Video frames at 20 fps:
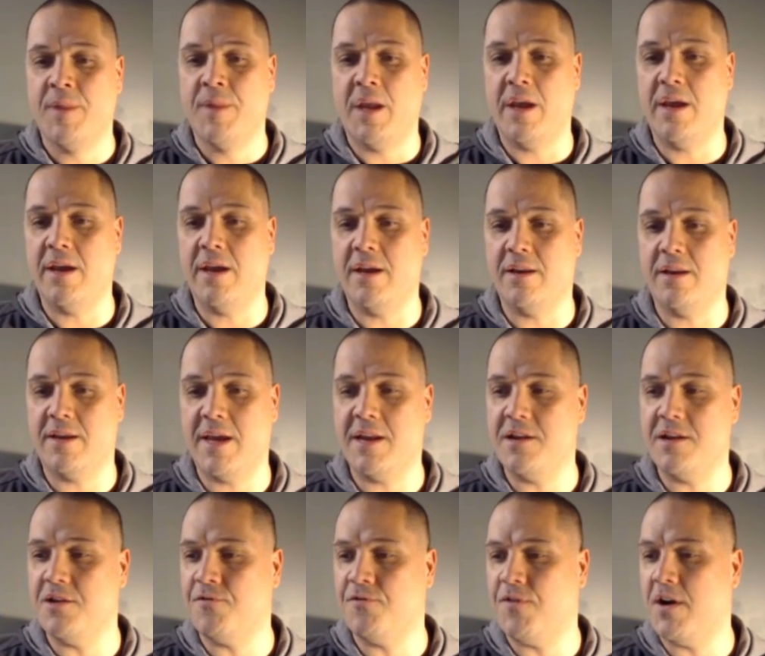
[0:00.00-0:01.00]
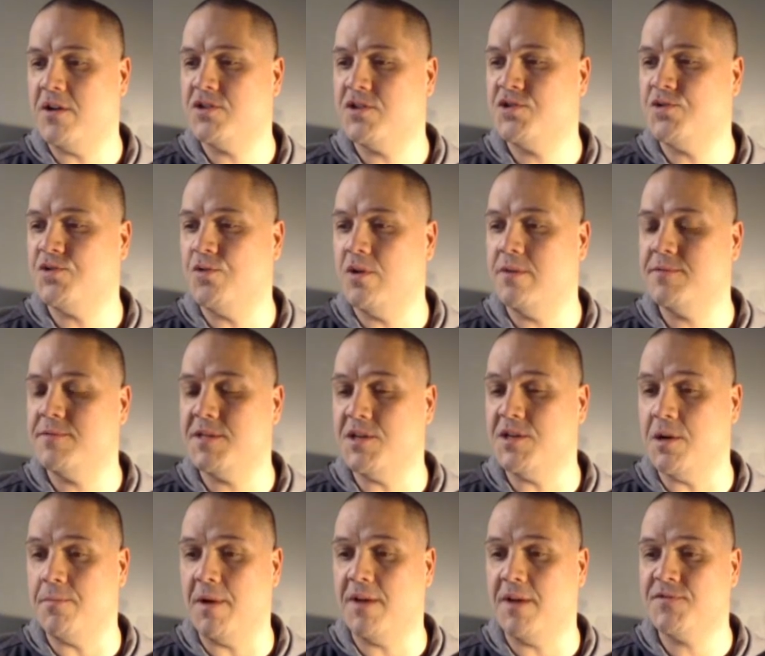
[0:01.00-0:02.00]
and getting your Firestorms and
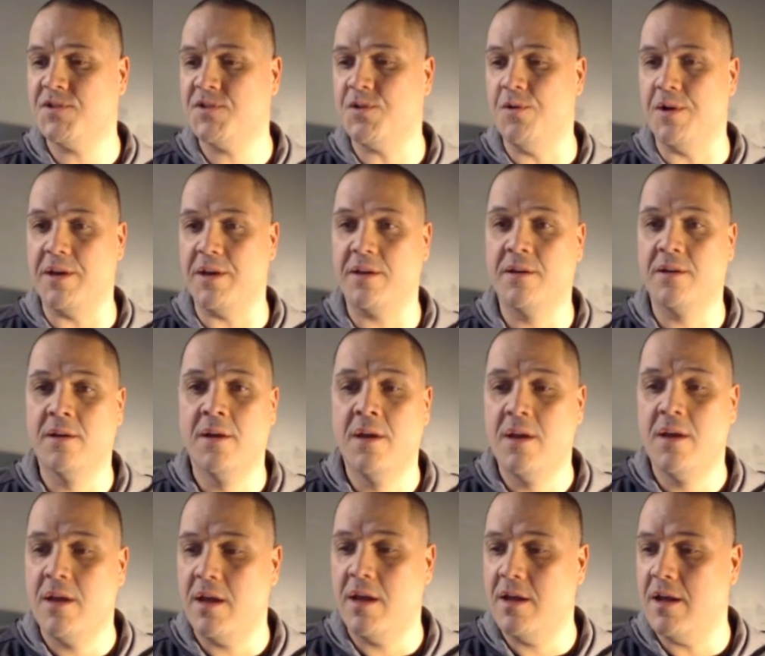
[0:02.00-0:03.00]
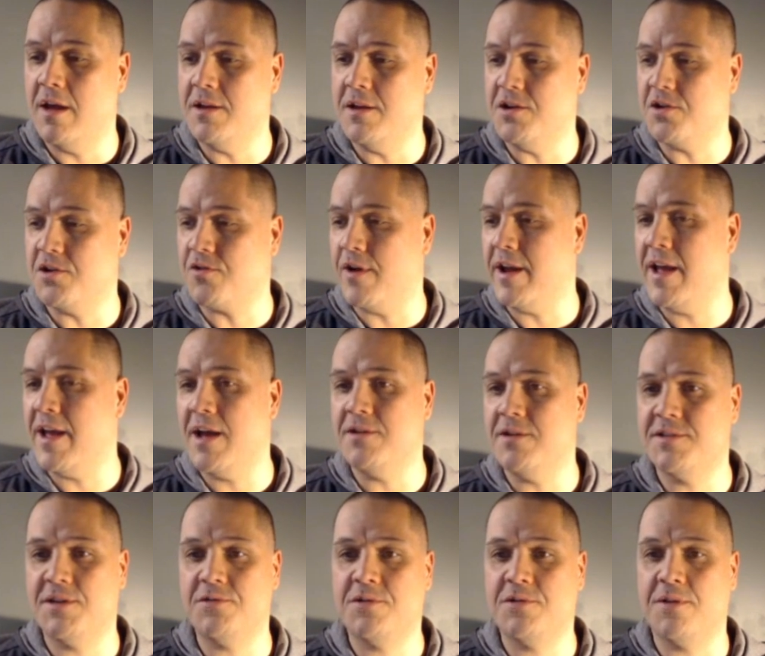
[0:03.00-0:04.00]
your buffs going and your
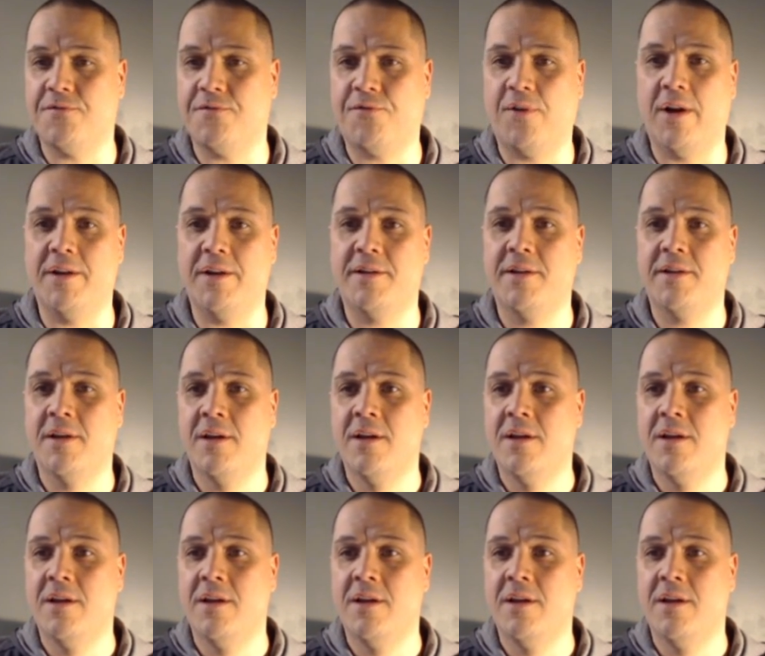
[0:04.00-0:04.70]
Greyhounds out to the front.